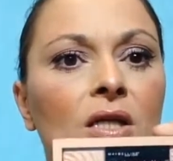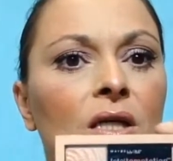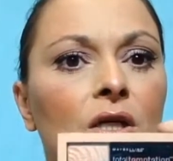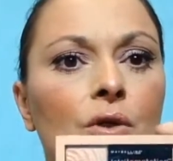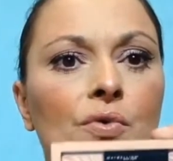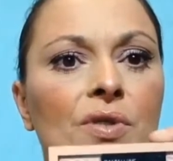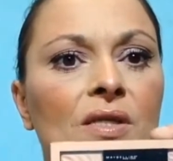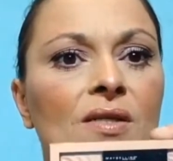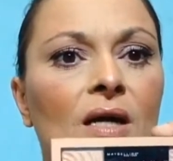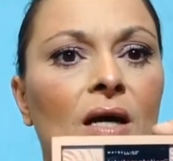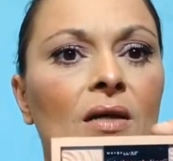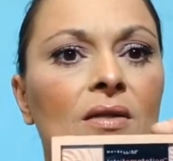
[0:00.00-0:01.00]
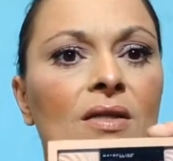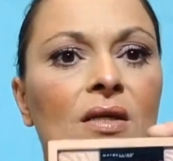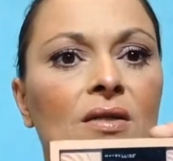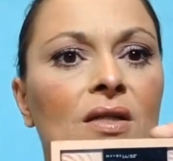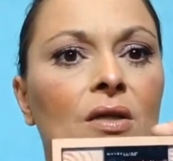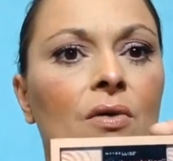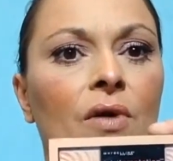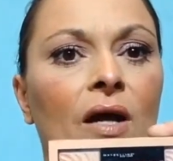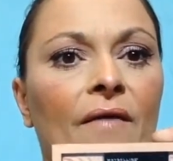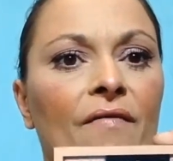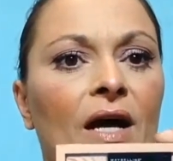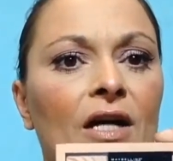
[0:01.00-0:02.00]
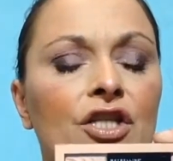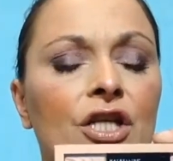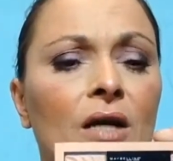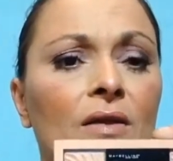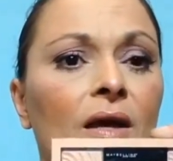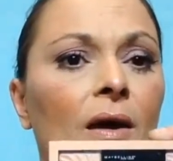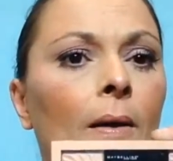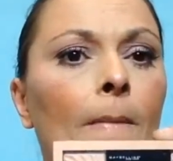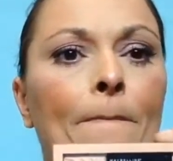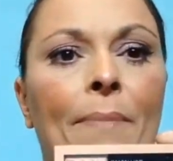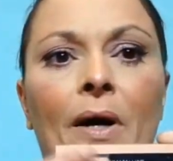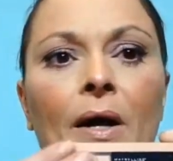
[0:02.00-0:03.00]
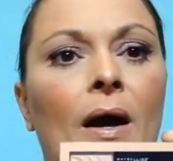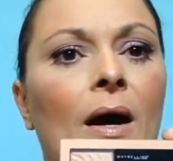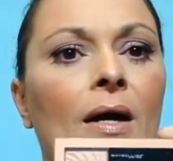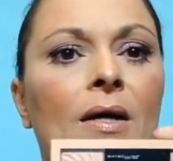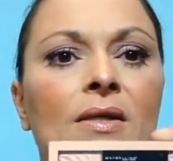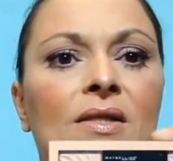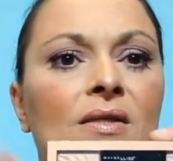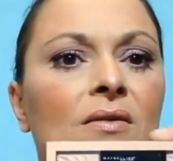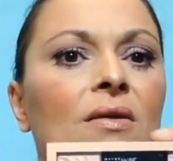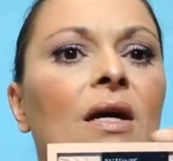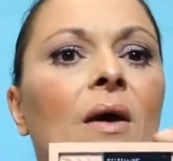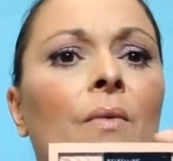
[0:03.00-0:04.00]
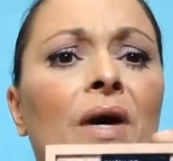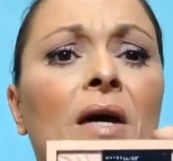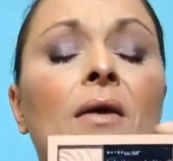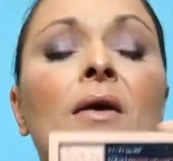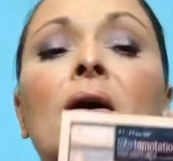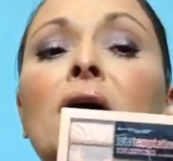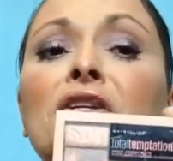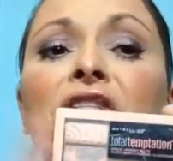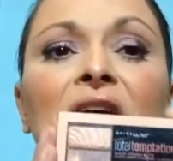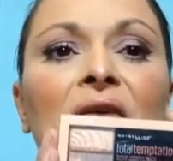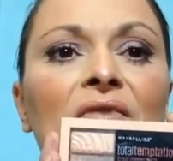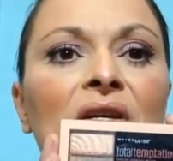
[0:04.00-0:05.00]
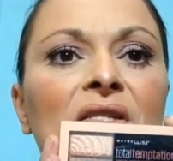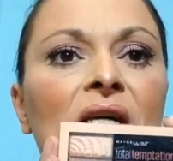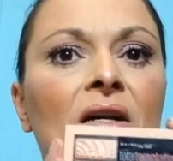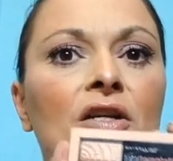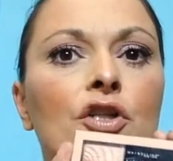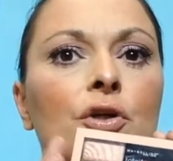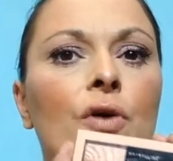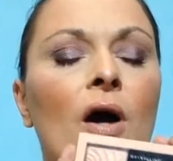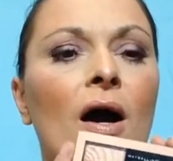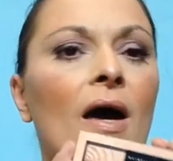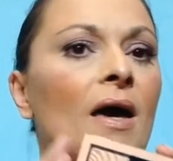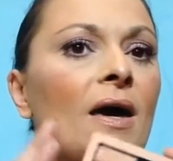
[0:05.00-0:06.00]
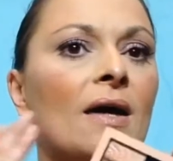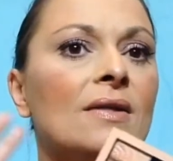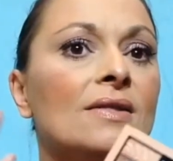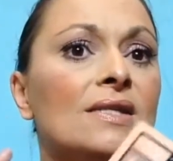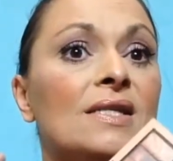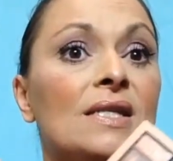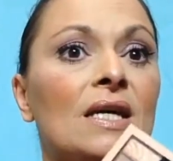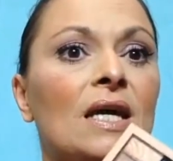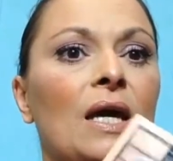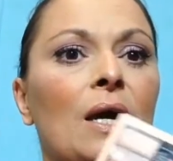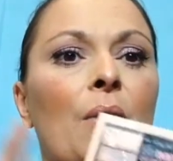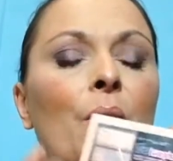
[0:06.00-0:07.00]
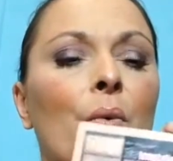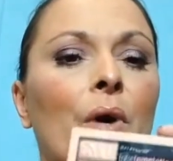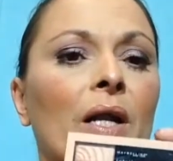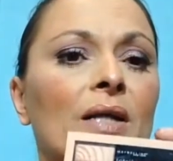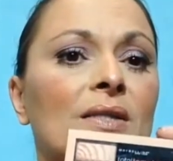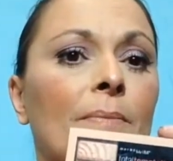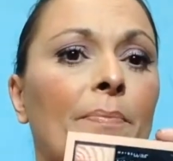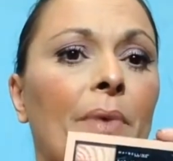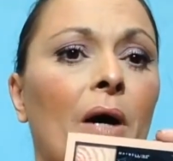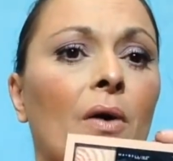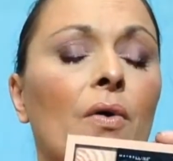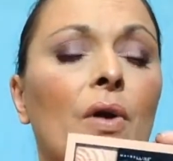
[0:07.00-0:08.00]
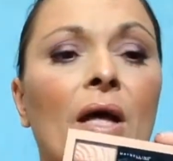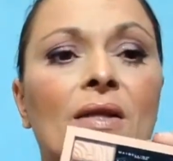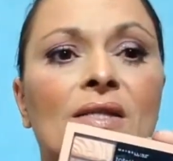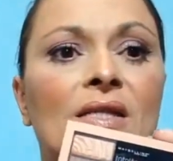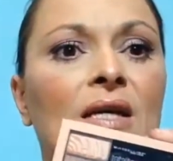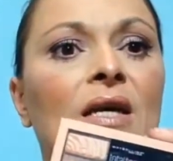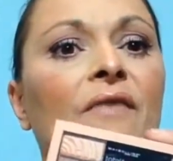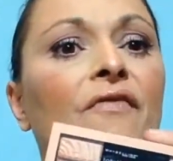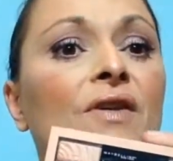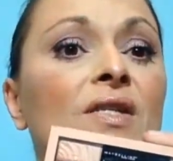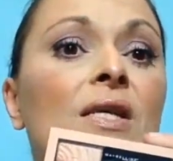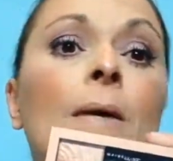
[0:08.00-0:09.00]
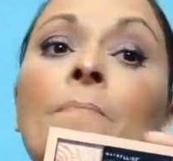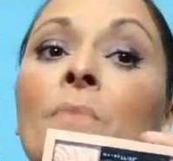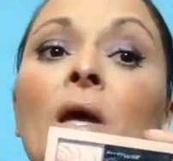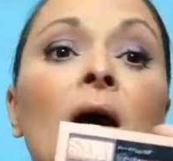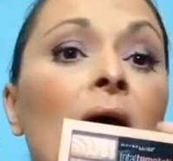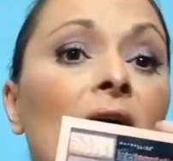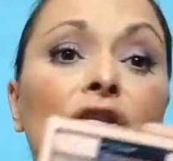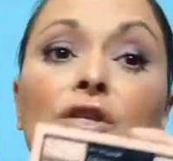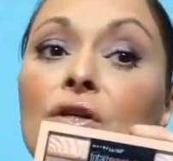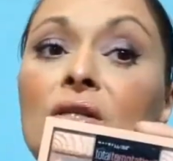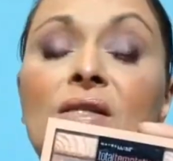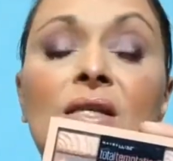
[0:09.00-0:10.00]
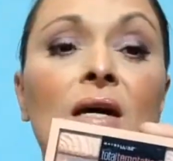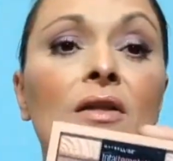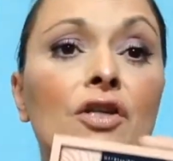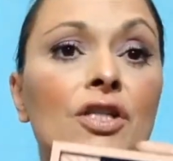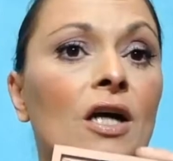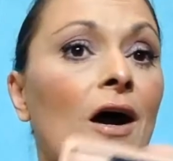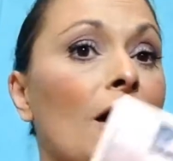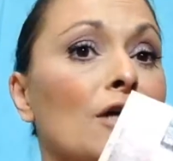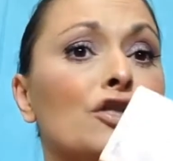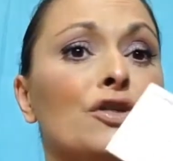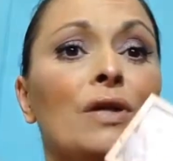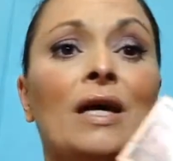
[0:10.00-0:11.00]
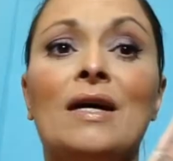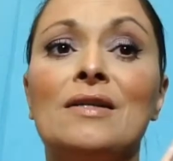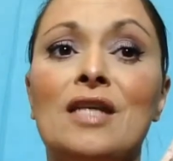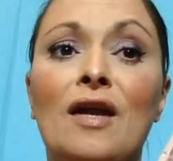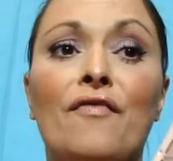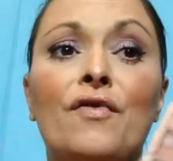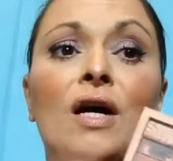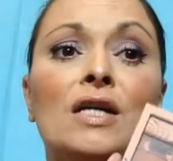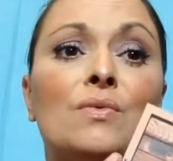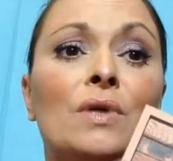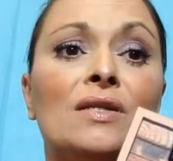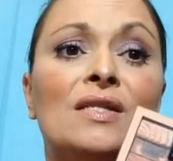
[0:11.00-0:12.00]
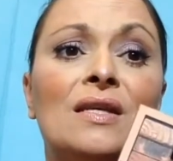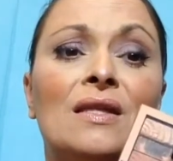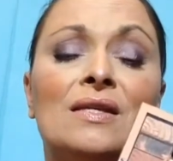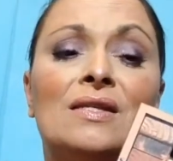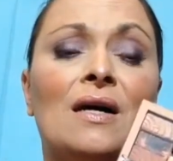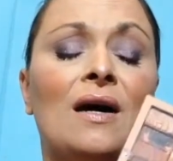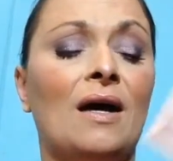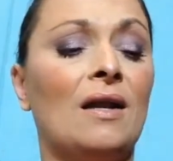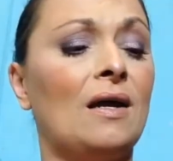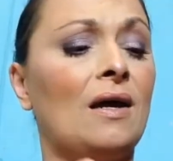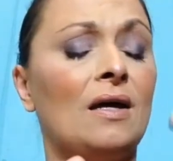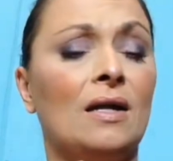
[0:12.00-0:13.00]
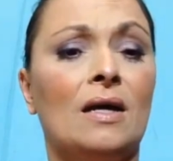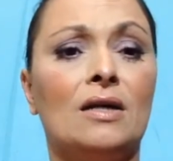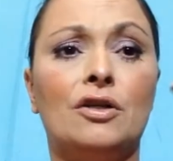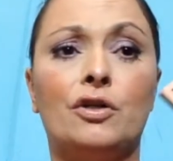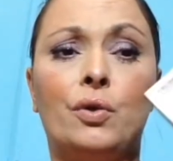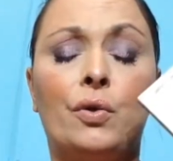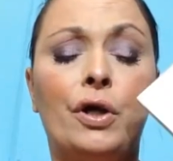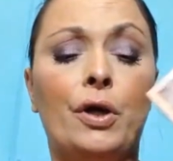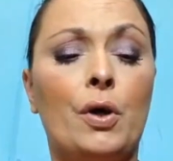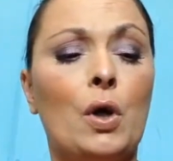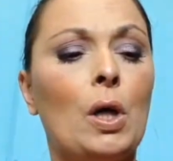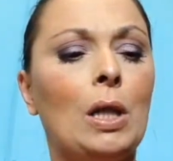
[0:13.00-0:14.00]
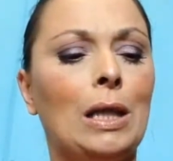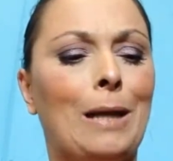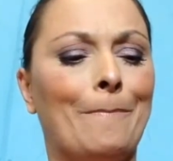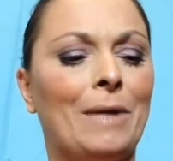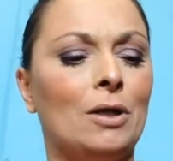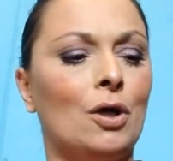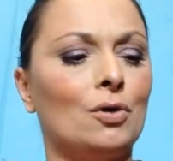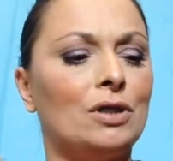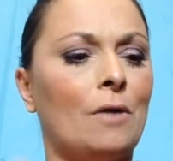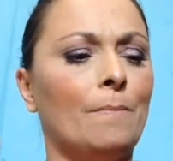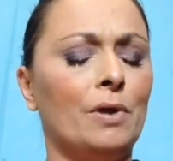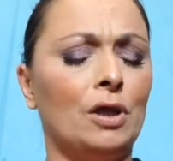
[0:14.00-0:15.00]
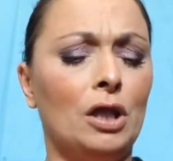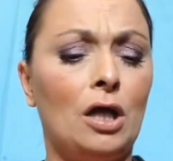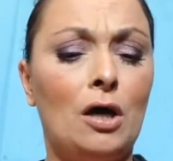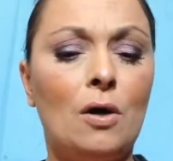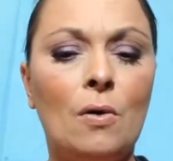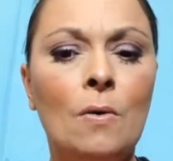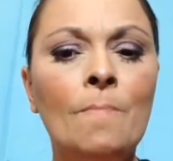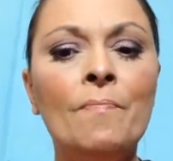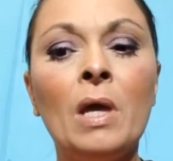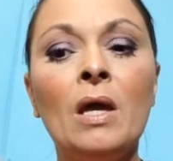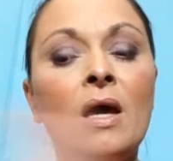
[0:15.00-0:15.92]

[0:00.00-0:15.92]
to use the side. It sucks I don't have that shade there, but I still can't wait to give this side a try and see what it's about and see if it's as good as the other side. So like I said, if you guys want to see this side in a tutorial, let me know down below.